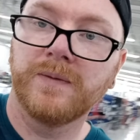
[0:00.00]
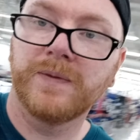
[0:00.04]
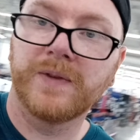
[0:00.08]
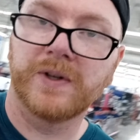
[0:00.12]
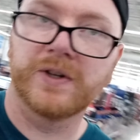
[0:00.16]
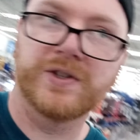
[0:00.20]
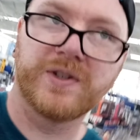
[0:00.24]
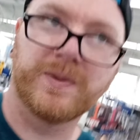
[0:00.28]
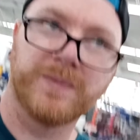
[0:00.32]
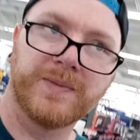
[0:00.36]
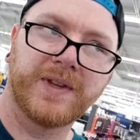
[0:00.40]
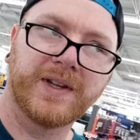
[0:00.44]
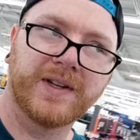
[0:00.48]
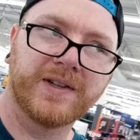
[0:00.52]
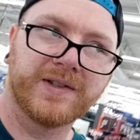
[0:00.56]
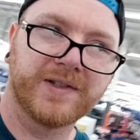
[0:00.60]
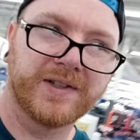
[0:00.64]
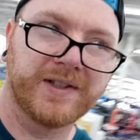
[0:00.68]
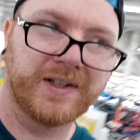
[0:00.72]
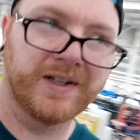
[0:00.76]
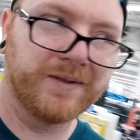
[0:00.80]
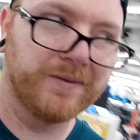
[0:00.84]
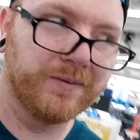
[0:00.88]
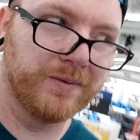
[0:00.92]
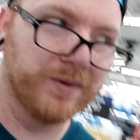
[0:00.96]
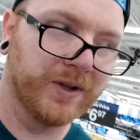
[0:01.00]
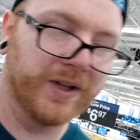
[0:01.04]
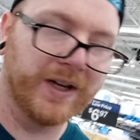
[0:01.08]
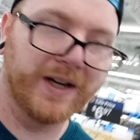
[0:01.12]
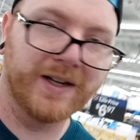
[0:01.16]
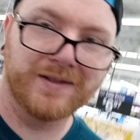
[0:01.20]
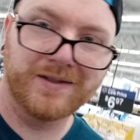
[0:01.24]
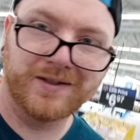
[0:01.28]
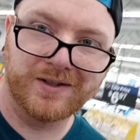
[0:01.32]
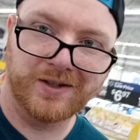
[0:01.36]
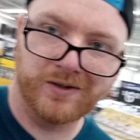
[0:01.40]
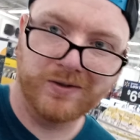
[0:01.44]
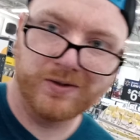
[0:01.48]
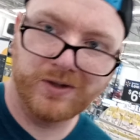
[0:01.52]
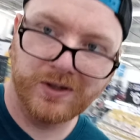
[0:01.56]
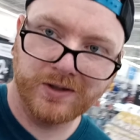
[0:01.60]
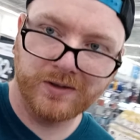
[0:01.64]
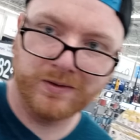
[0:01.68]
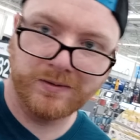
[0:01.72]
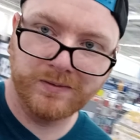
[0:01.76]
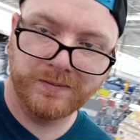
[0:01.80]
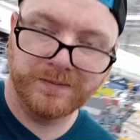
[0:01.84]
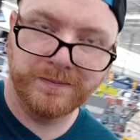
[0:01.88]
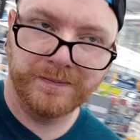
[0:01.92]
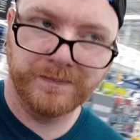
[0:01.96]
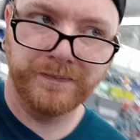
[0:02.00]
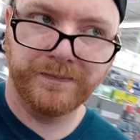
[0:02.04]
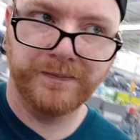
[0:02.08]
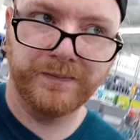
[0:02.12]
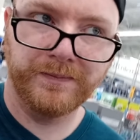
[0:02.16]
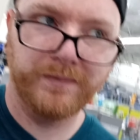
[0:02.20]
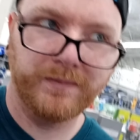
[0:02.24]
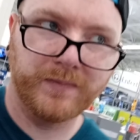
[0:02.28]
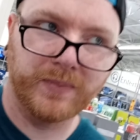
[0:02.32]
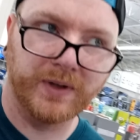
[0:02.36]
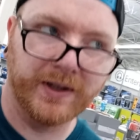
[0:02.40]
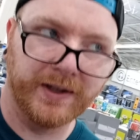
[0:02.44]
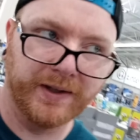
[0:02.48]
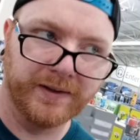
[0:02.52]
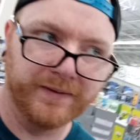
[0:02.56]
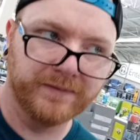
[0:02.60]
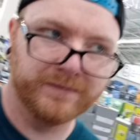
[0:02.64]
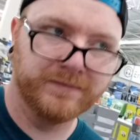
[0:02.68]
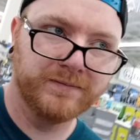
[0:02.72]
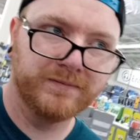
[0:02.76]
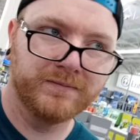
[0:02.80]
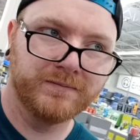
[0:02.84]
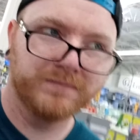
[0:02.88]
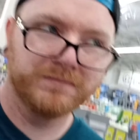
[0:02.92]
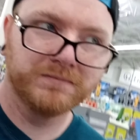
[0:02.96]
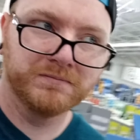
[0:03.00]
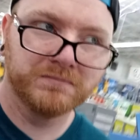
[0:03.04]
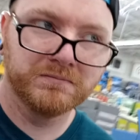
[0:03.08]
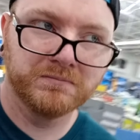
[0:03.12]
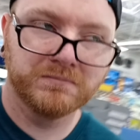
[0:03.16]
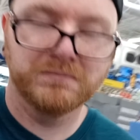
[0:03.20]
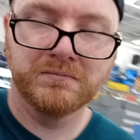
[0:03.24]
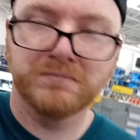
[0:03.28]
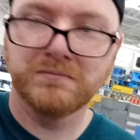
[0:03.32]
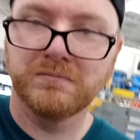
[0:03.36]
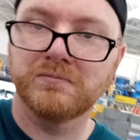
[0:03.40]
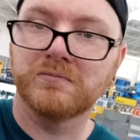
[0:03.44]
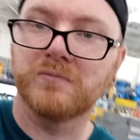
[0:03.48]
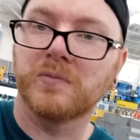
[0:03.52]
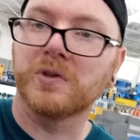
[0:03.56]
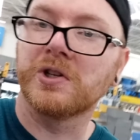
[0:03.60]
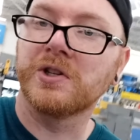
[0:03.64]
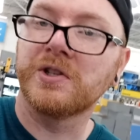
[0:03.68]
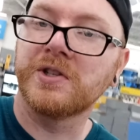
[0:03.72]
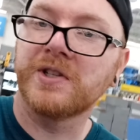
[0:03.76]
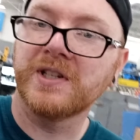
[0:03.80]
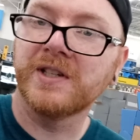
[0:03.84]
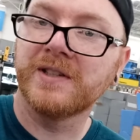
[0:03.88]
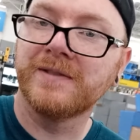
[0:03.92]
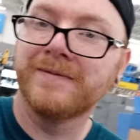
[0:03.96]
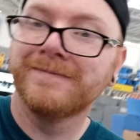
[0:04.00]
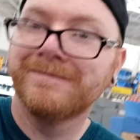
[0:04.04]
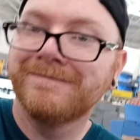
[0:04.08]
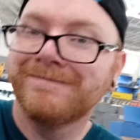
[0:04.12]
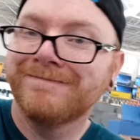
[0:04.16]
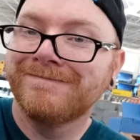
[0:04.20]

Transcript: There's some things that I would like to go do, but we'll just see.